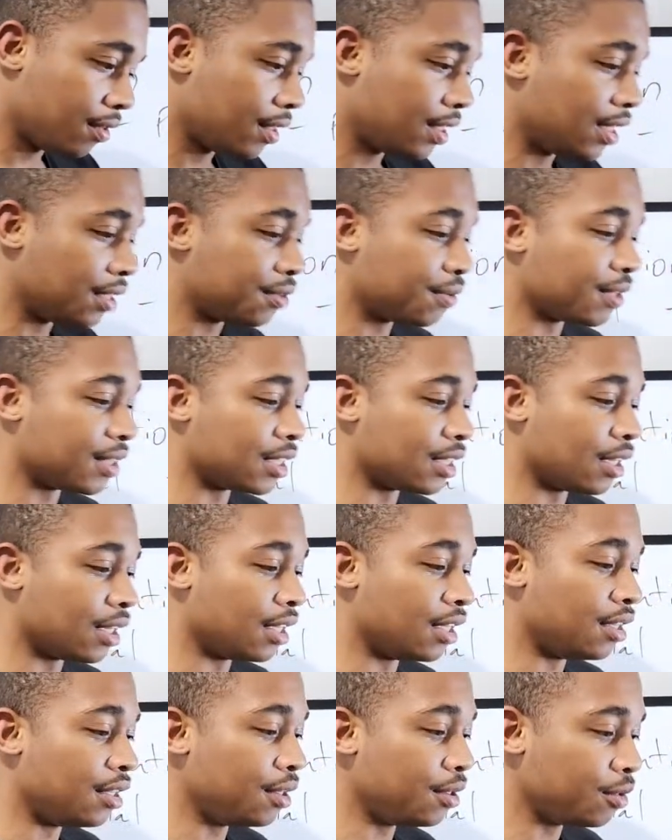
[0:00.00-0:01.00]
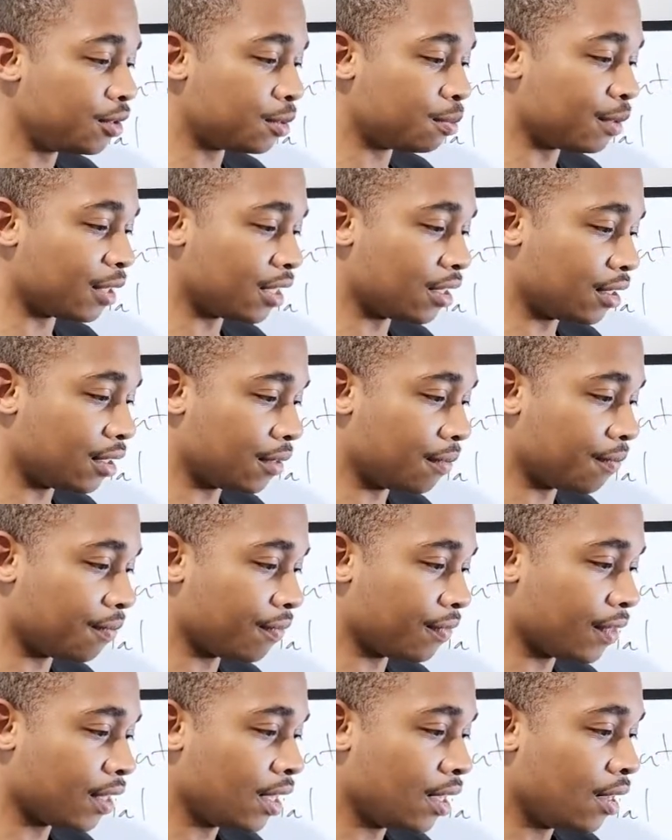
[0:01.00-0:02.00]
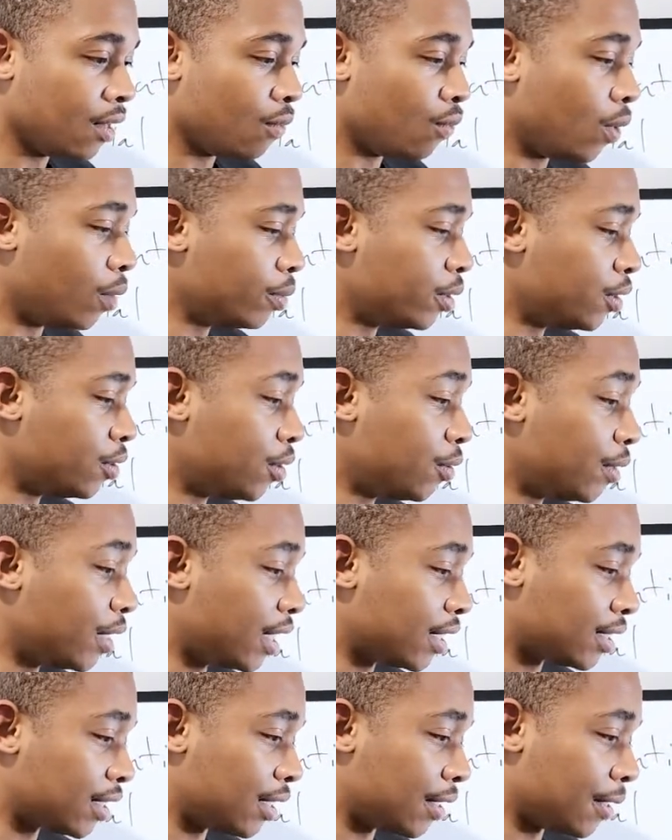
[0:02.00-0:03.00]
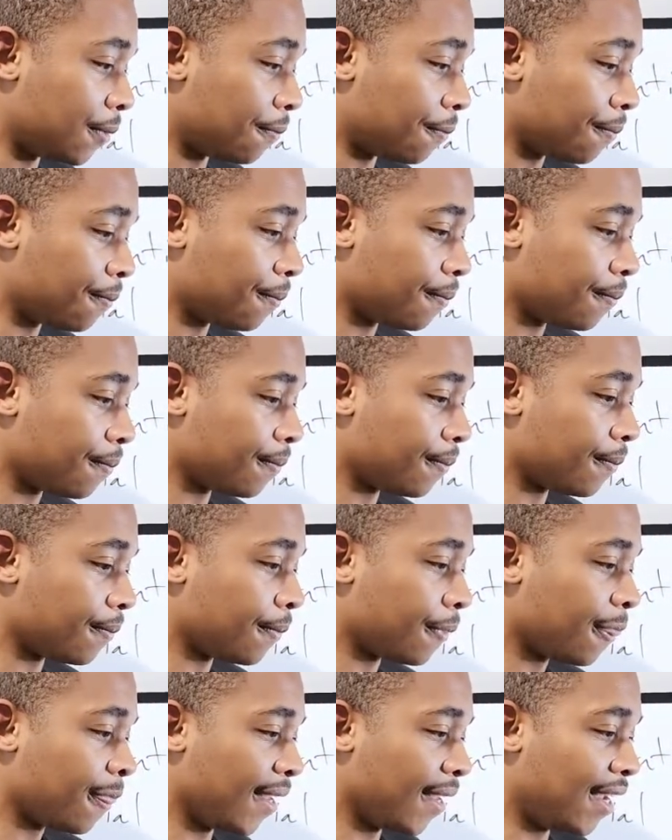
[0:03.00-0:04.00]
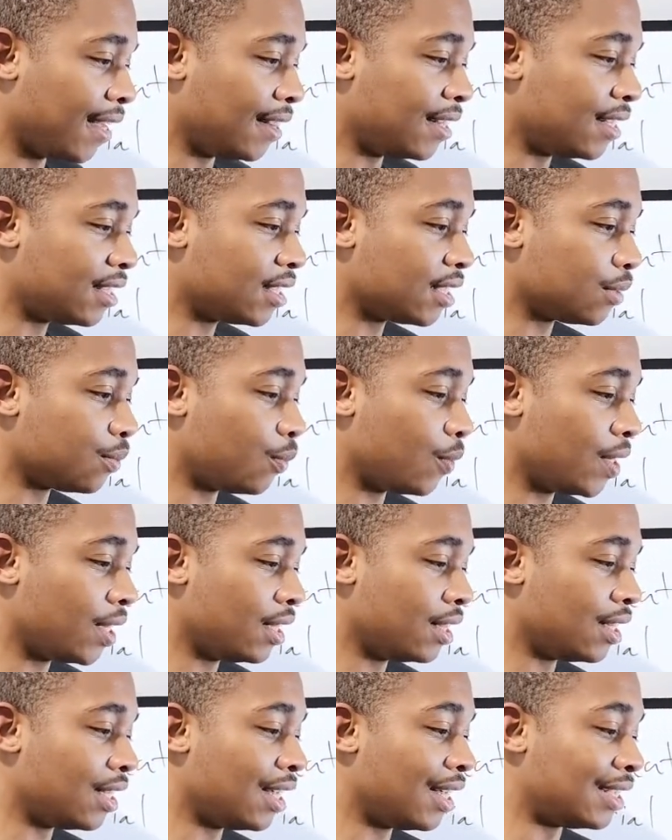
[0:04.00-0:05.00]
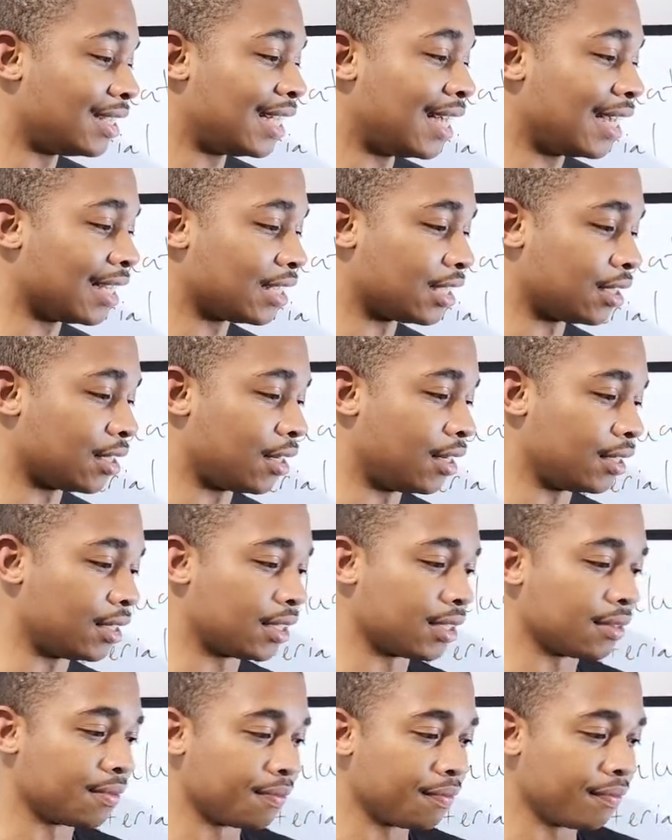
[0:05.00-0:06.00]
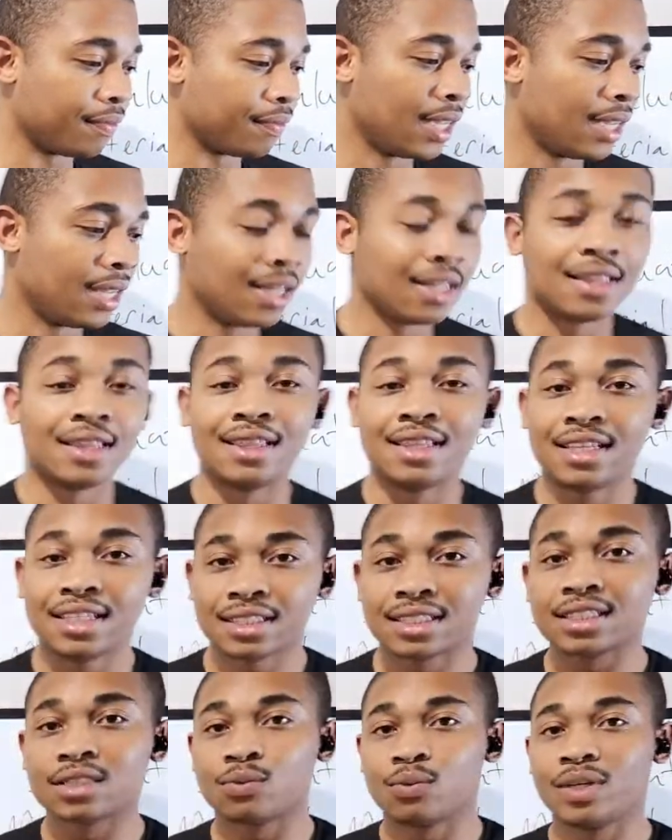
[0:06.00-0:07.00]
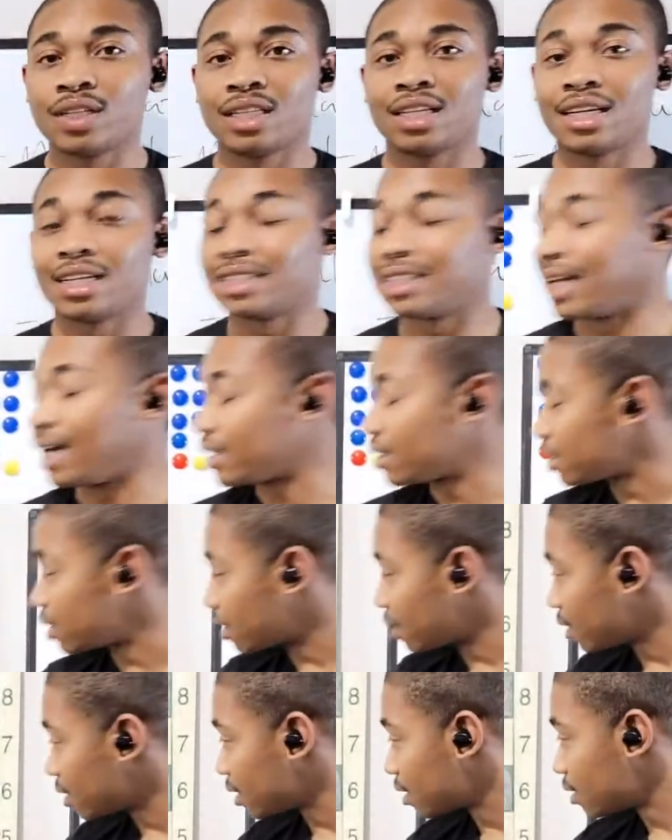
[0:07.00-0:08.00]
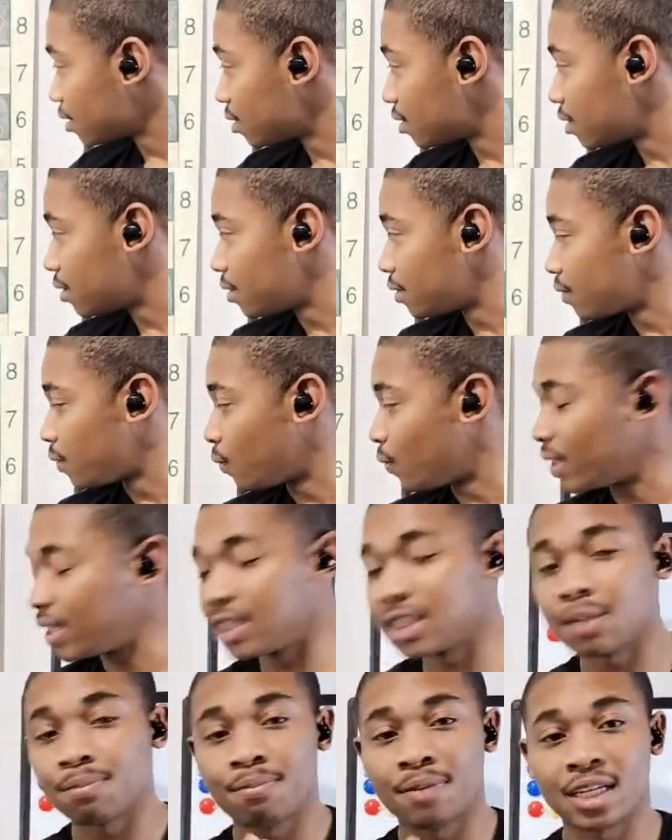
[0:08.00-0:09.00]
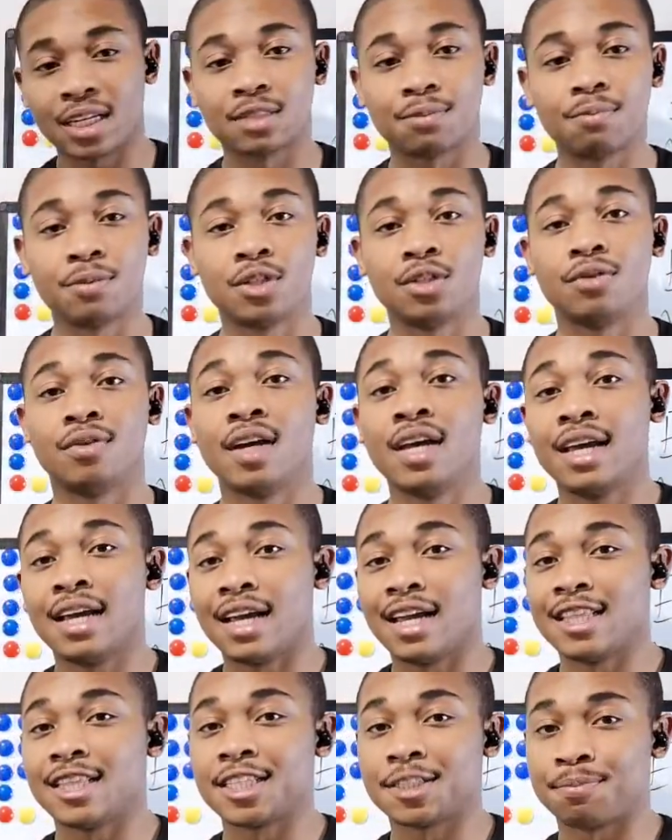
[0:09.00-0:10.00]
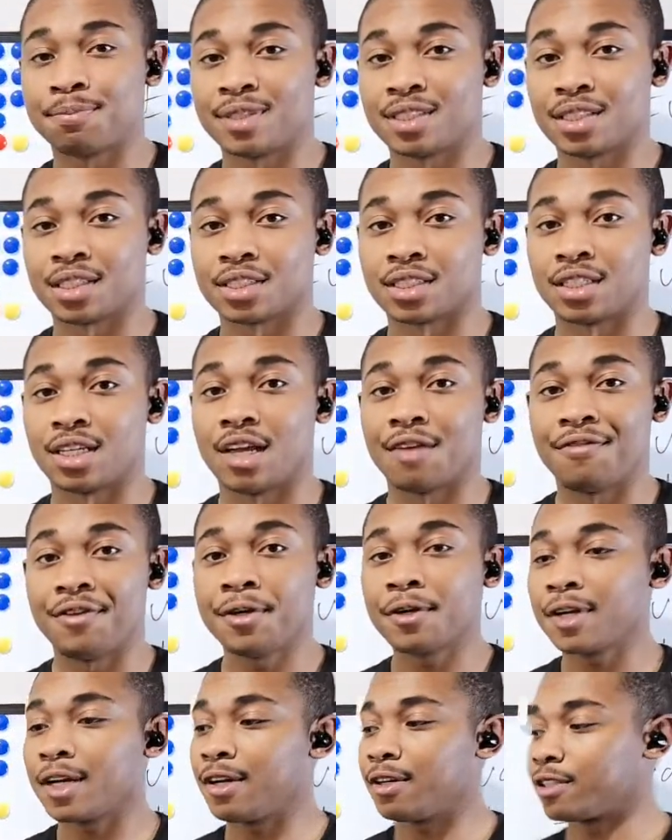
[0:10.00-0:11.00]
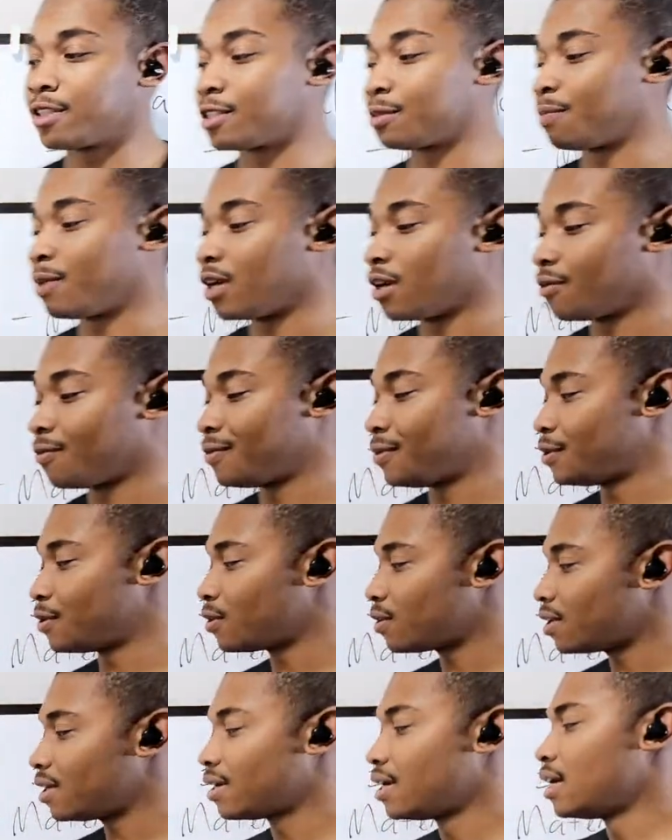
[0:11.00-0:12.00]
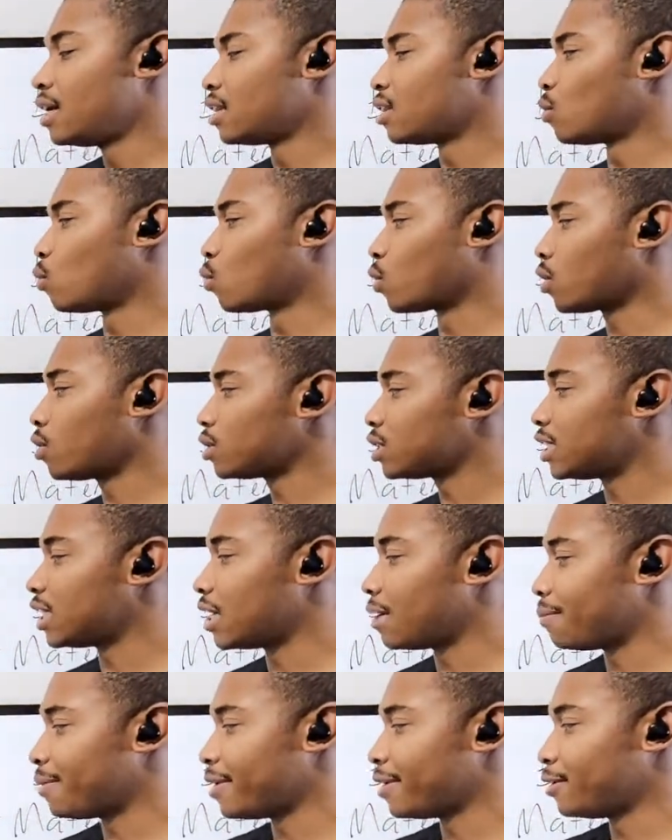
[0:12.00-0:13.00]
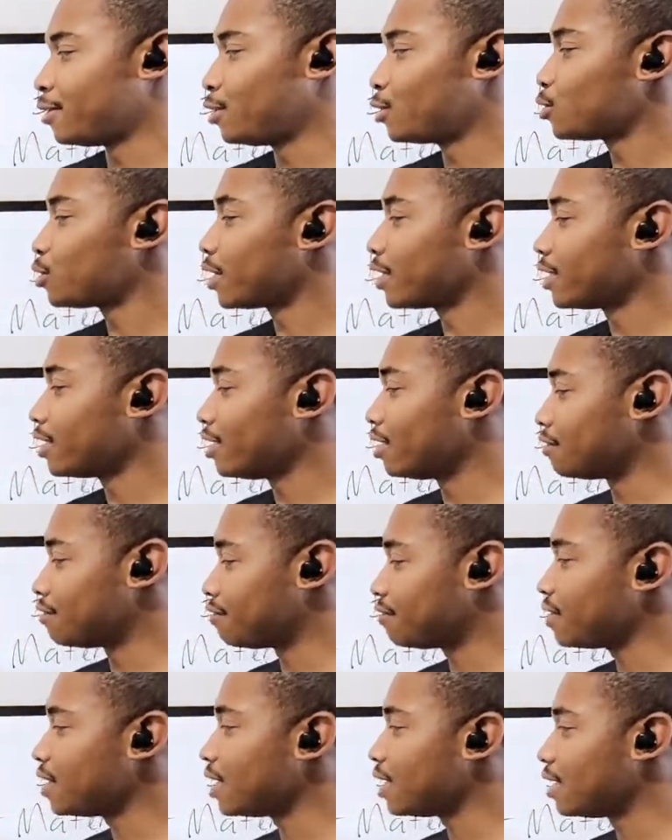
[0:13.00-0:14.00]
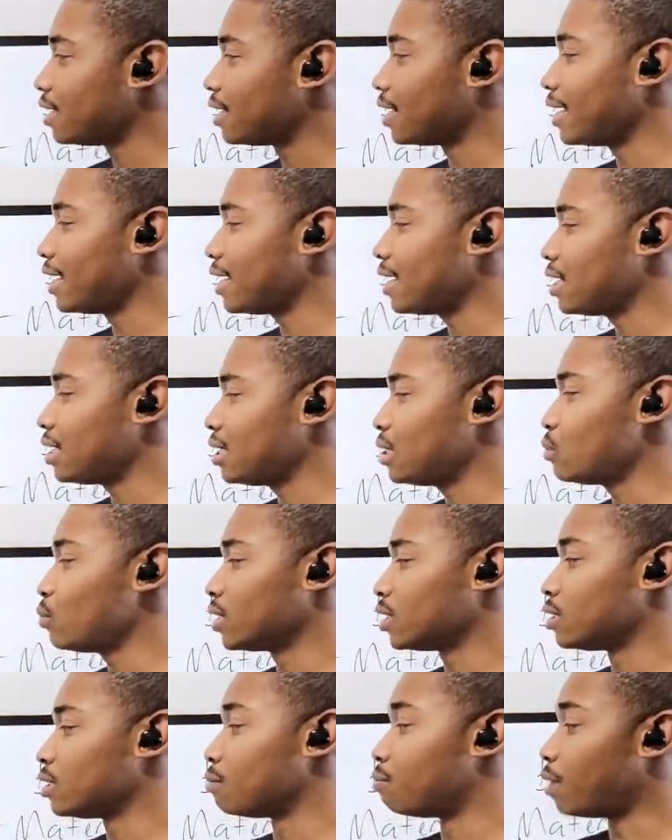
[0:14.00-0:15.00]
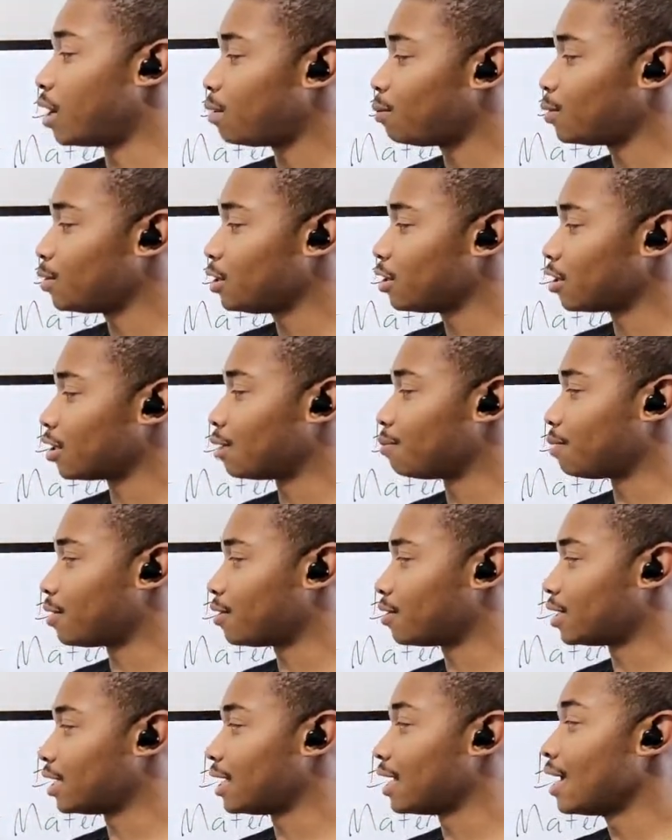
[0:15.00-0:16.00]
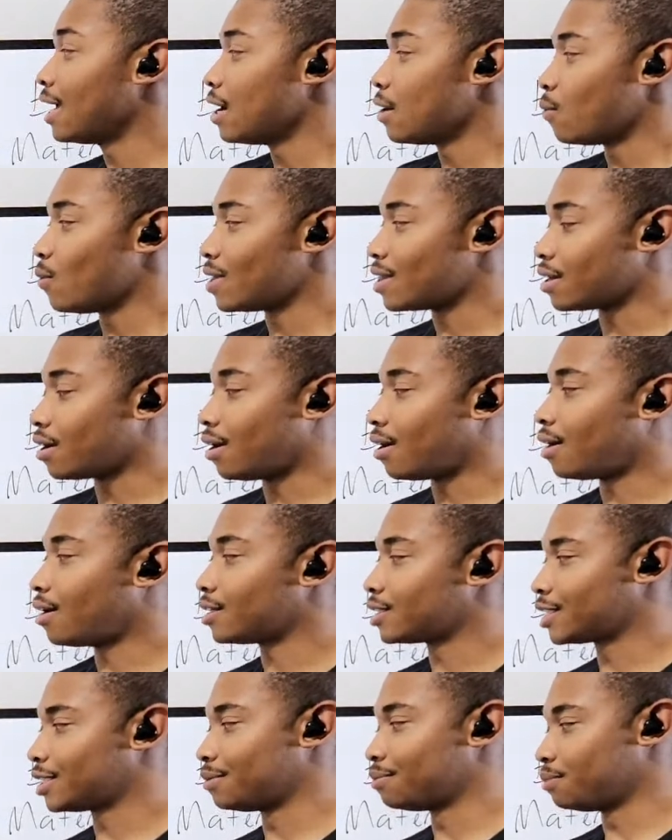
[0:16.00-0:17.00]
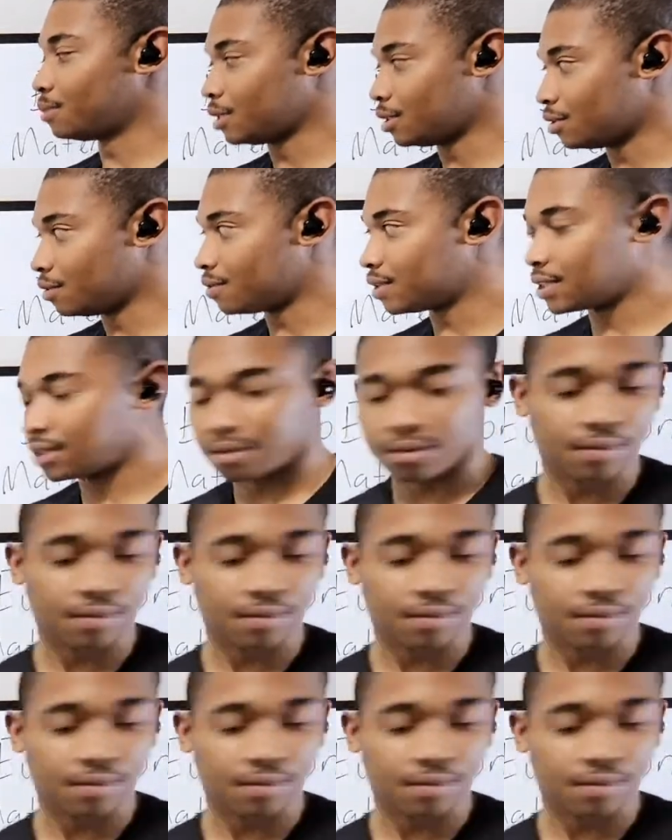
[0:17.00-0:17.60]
This was a huge blunder. What would you do next here? And this is when the attack starts. This is when the attack starts. What is the best move in this position? If you're Garrett Kasparov, if you're the world champion, you're trying to defend and you want to pummel your opponent with awesome moves.